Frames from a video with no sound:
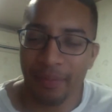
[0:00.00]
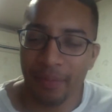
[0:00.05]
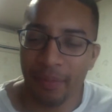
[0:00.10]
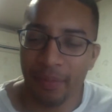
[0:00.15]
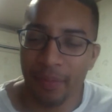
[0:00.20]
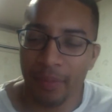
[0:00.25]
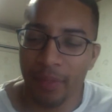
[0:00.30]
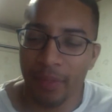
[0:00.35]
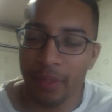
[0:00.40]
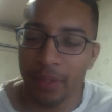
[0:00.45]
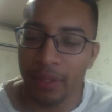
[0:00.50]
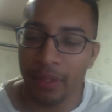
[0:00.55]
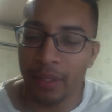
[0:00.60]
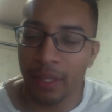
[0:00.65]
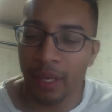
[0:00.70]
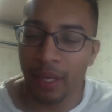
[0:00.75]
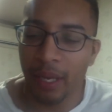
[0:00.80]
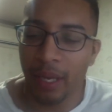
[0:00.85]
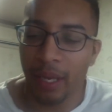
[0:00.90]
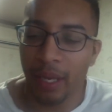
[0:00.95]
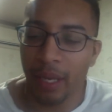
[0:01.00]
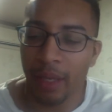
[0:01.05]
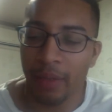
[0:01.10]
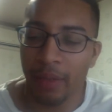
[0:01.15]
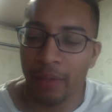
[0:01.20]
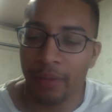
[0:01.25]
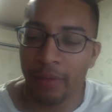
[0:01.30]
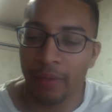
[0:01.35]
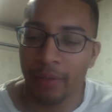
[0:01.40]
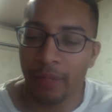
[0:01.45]
music that I
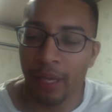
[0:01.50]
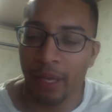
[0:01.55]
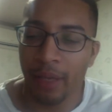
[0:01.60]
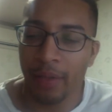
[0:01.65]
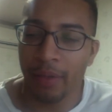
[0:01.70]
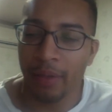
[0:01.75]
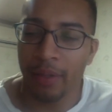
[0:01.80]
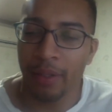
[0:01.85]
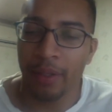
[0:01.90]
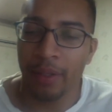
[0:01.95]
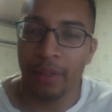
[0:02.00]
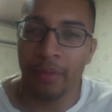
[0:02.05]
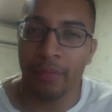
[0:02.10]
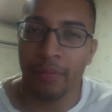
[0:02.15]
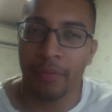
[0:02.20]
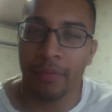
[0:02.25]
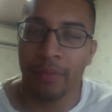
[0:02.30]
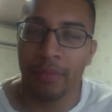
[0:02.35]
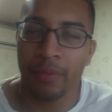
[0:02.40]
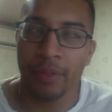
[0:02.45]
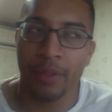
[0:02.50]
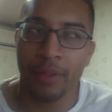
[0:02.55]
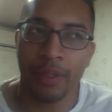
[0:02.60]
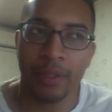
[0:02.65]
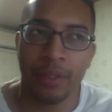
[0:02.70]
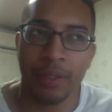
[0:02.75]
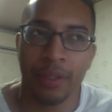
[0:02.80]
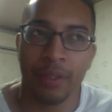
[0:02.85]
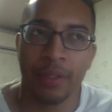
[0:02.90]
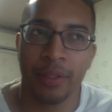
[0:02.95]
had downloaded and was
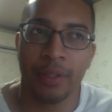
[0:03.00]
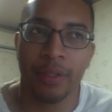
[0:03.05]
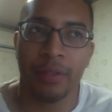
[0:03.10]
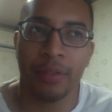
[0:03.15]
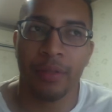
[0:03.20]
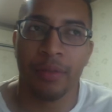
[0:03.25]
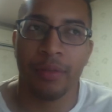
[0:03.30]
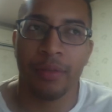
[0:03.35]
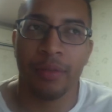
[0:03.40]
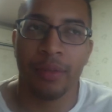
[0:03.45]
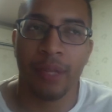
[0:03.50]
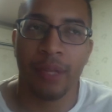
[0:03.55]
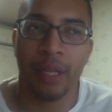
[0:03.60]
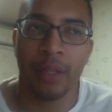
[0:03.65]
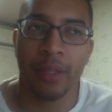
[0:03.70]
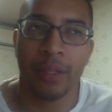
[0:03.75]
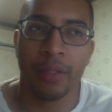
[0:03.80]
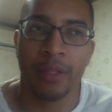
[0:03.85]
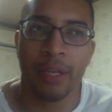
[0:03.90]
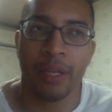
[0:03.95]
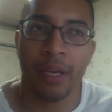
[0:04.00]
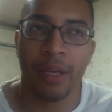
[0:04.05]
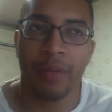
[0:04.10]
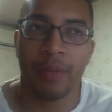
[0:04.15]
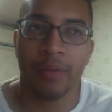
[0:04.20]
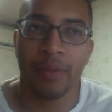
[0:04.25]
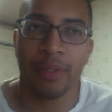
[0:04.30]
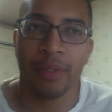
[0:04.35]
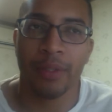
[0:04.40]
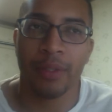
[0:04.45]
listening to at the
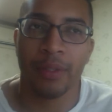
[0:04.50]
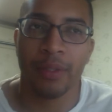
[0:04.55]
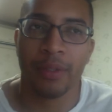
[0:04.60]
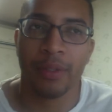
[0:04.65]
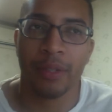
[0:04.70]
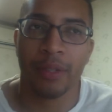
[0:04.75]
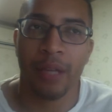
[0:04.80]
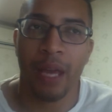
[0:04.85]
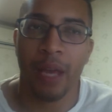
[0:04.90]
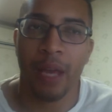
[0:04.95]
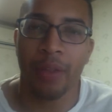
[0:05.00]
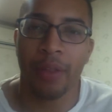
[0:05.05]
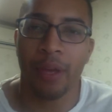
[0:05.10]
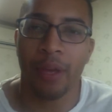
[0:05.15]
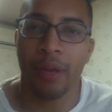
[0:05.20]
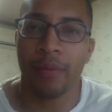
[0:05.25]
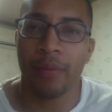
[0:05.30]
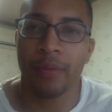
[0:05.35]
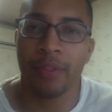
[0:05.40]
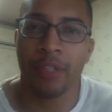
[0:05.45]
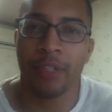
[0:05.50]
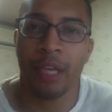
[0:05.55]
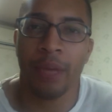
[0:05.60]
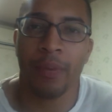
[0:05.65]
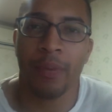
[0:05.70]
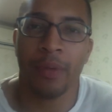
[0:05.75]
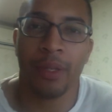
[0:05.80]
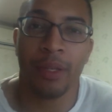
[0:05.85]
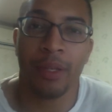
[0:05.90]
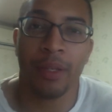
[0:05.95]
time was I thought was
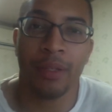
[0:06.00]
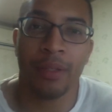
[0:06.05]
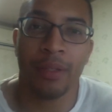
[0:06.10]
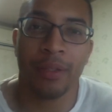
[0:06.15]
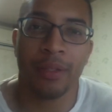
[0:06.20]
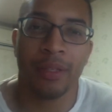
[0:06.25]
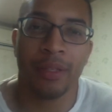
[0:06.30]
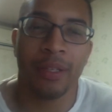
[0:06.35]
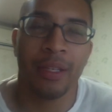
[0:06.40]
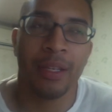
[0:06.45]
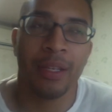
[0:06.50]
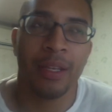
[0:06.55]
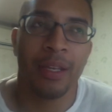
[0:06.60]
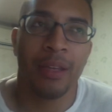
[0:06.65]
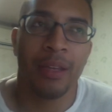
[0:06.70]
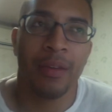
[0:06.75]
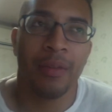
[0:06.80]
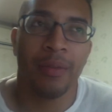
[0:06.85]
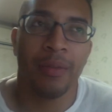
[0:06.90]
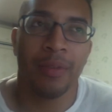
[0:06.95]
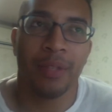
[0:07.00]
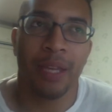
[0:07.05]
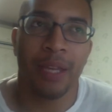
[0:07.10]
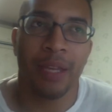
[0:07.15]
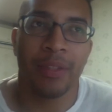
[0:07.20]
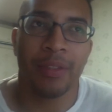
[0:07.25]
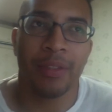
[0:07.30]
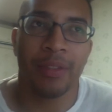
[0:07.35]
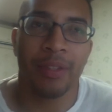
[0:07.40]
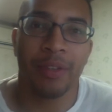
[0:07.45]
Japanese, was
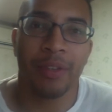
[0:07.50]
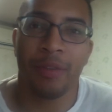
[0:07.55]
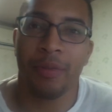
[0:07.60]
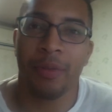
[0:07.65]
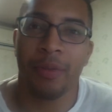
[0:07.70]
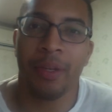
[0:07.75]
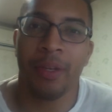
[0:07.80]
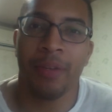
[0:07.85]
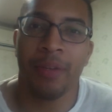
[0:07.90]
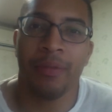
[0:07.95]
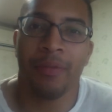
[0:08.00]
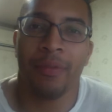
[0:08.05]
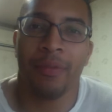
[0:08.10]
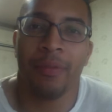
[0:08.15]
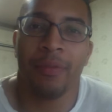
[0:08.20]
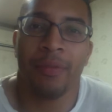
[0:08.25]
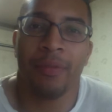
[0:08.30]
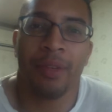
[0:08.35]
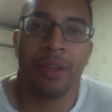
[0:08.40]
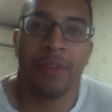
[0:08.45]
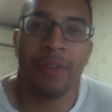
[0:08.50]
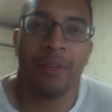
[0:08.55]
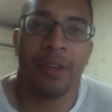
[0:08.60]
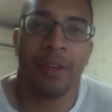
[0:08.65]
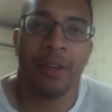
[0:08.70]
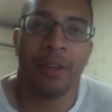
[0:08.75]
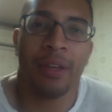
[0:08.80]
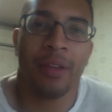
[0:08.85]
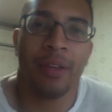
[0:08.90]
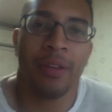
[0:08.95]
actually Korean from when I
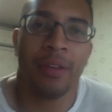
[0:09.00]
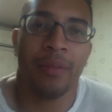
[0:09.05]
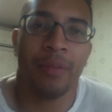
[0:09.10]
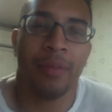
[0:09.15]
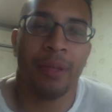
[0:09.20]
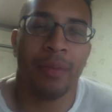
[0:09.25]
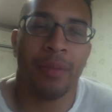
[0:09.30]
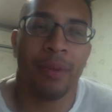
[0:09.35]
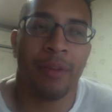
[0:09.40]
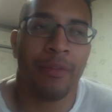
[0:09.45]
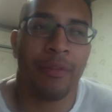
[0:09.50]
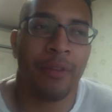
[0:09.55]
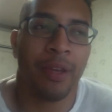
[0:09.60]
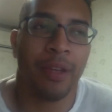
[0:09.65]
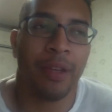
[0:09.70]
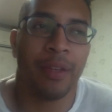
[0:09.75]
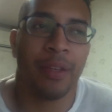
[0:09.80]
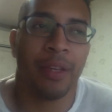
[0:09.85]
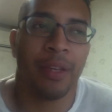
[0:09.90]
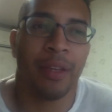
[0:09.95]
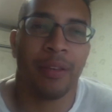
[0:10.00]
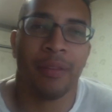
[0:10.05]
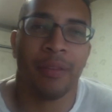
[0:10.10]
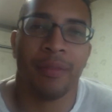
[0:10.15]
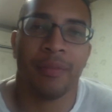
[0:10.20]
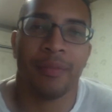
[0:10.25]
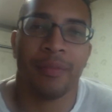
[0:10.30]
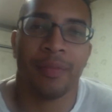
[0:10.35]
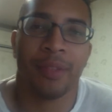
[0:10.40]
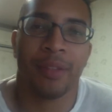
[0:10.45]
found out. And me and my friend, like
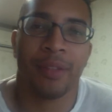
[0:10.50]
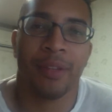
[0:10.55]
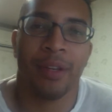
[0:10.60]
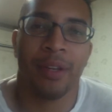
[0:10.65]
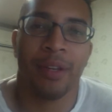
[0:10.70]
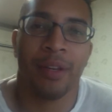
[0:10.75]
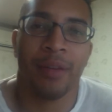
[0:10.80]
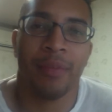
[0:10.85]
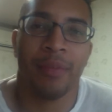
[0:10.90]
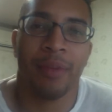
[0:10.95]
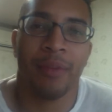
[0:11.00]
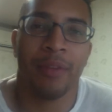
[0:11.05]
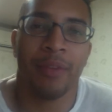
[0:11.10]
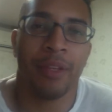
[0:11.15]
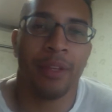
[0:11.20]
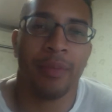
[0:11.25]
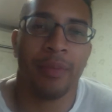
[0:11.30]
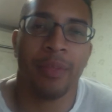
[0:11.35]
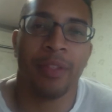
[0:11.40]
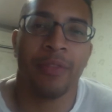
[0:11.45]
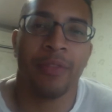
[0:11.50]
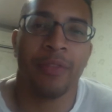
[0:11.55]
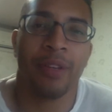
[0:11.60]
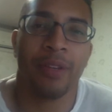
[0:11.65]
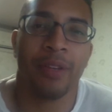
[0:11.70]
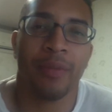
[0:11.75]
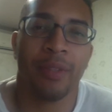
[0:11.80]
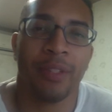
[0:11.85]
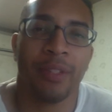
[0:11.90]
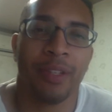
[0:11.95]
my Vietnamese
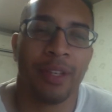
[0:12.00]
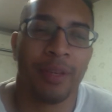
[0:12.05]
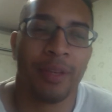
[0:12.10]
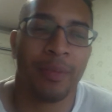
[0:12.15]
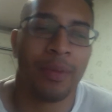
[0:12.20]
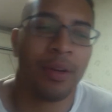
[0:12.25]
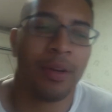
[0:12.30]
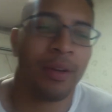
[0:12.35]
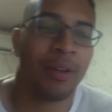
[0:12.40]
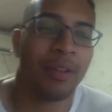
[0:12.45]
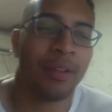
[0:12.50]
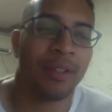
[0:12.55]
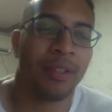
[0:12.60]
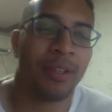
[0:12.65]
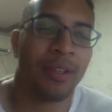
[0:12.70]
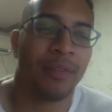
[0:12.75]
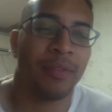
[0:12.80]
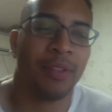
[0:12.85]
friend, we took it upon ourselves to